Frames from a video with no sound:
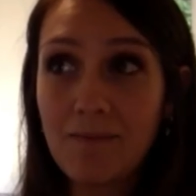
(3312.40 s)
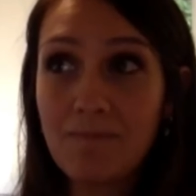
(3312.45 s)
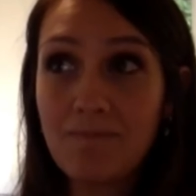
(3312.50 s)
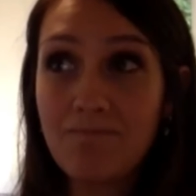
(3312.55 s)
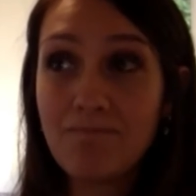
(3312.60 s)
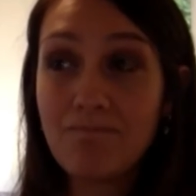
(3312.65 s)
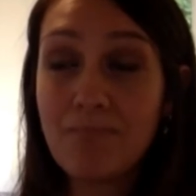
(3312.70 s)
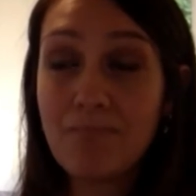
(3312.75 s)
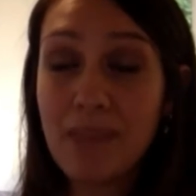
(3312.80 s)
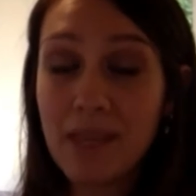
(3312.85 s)

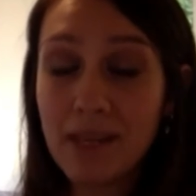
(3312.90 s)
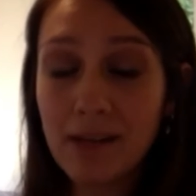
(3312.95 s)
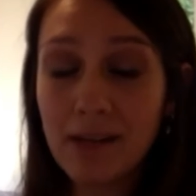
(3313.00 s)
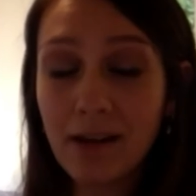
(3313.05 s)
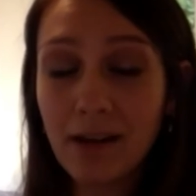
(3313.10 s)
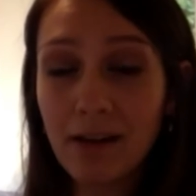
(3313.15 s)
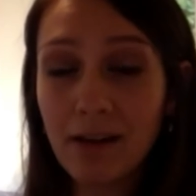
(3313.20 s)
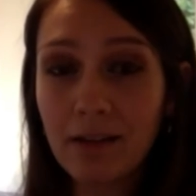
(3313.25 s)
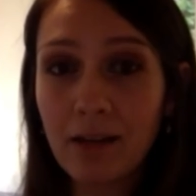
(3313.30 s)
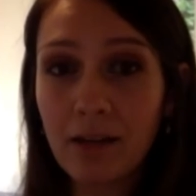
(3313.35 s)
make your
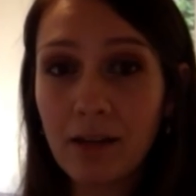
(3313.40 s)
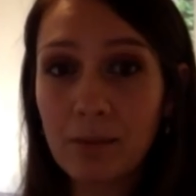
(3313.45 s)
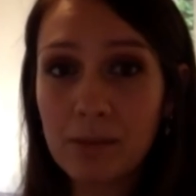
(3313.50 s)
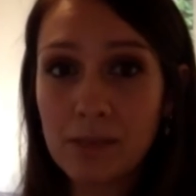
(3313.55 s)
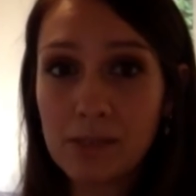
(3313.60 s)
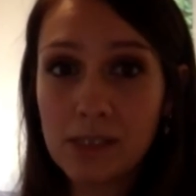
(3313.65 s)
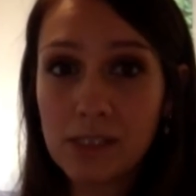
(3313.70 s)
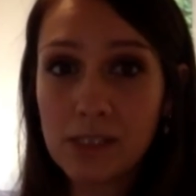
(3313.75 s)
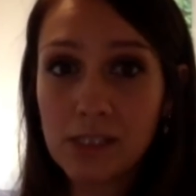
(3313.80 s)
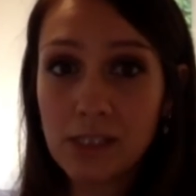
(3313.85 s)
healthcare
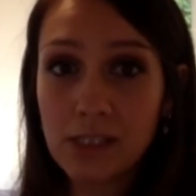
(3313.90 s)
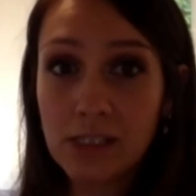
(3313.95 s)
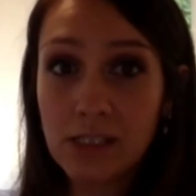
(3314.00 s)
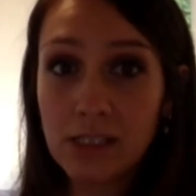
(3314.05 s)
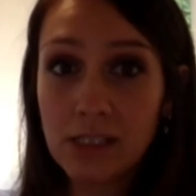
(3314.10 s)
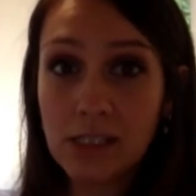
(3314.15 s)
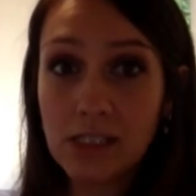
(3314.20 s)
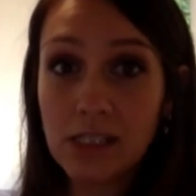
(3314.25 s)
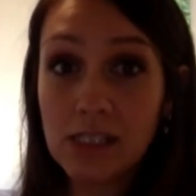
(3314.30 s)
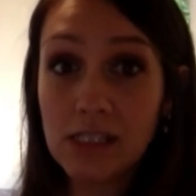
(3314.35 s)

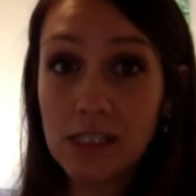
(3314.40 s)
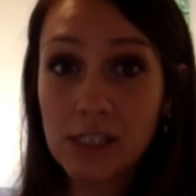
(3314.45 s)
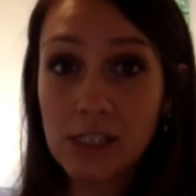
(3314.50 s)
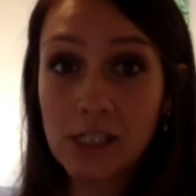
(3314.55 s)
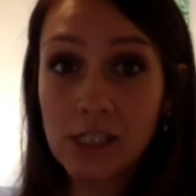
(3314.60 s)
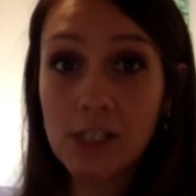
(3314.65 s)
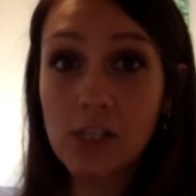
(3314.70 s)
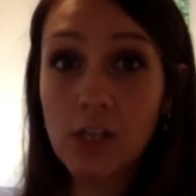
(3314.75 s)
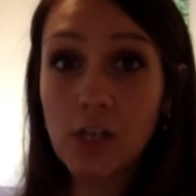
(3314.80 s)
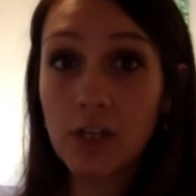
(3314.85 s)

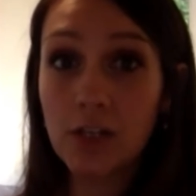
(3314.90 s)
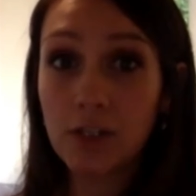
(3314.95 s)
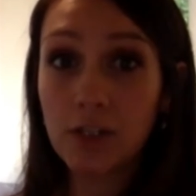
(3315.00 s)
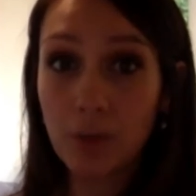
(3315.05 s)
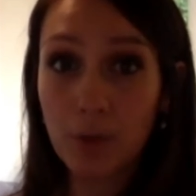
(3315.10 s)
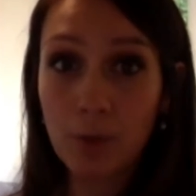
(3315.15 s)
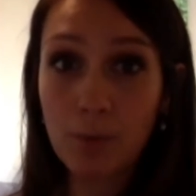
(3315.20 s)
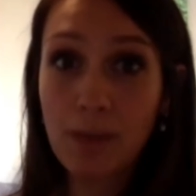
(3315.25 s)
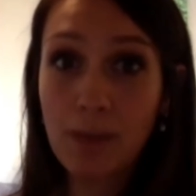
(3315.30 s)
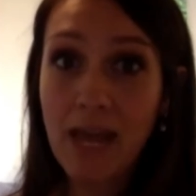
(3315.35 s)
decisions on
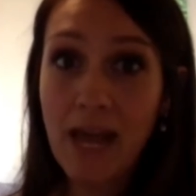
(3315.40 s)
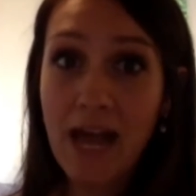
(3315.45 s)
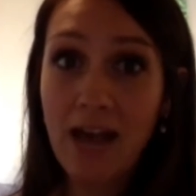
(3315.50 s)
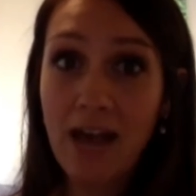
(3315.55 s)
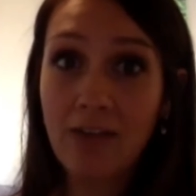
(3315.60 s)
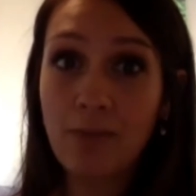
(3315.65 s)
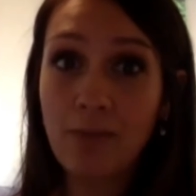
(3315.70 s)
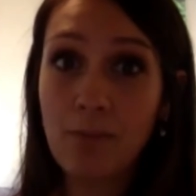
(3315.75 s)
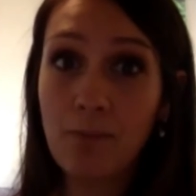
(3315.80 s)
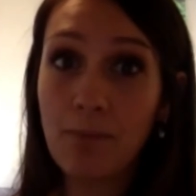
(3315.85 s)
your
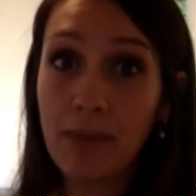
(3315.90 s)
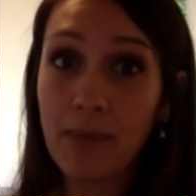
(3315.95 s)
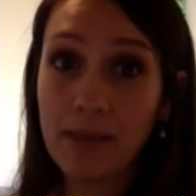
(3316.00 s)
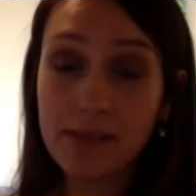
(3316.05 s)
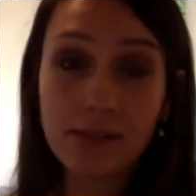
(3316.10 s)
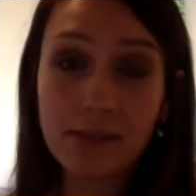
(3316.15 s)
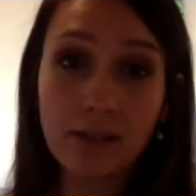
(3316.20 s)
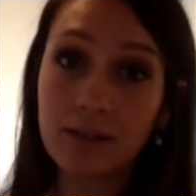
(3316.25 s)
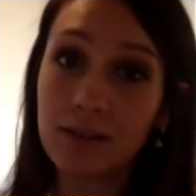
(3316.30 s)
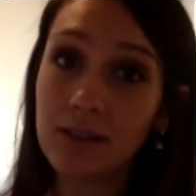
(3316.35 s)
behalf
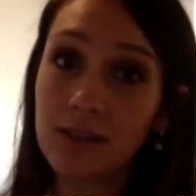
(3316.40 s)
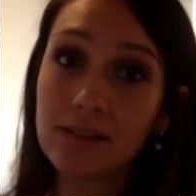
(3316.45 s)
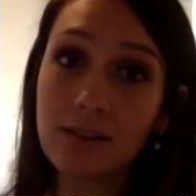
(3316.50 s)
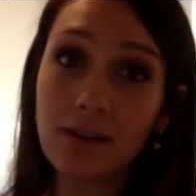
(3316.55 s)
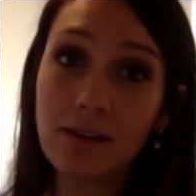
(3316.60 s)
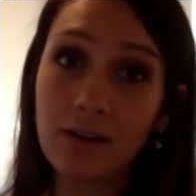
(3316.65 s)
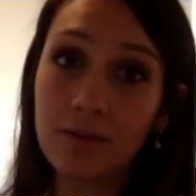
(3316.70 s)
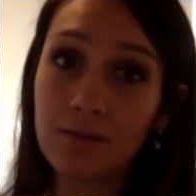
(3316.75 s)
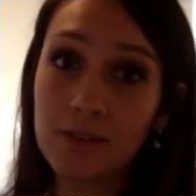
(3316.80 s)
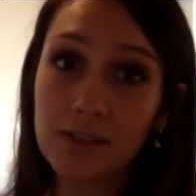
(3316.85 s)
based on these
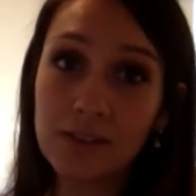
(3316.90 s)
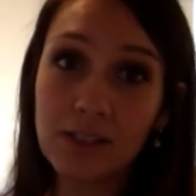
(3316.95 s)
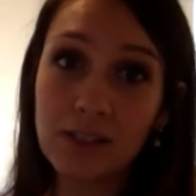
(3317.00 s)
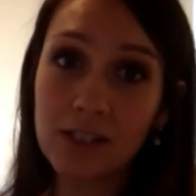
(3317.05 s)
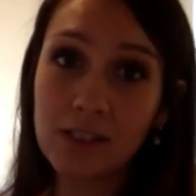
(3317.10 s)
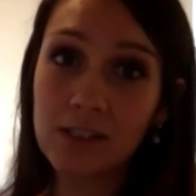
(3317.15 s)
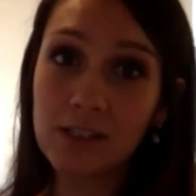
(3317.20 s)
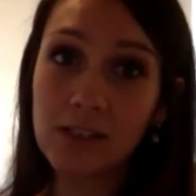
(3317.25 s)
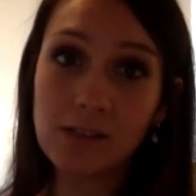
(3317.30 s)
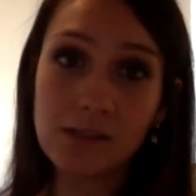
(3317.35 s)

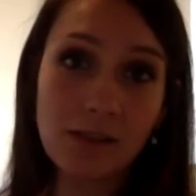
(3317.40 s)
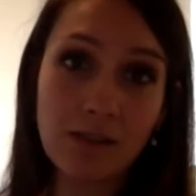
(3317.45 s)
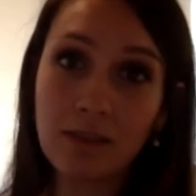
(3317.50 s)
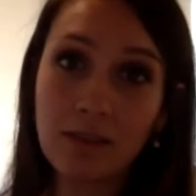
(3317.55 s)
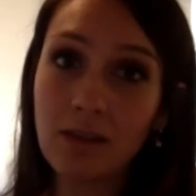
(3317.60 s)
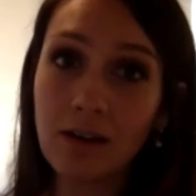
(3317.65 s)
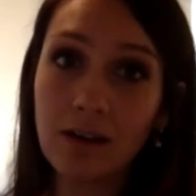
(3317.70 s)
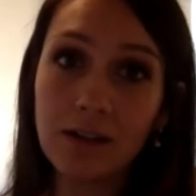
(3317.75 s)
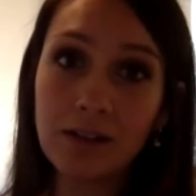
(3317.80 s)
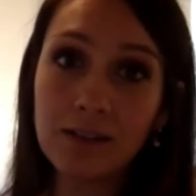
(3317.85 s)
conversations and
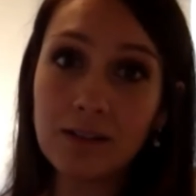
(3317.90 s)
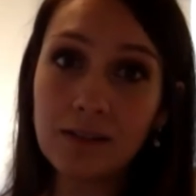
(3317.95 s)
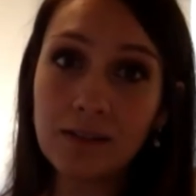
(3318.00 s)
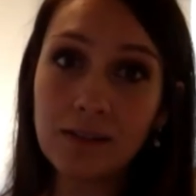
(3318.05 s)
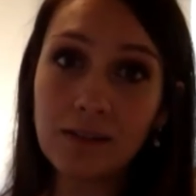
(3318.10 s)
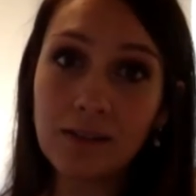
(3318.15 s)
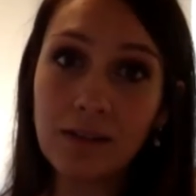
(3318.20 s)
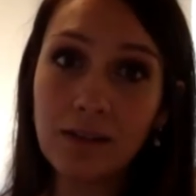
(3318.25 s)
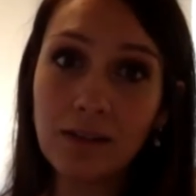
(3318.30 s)
thoughts.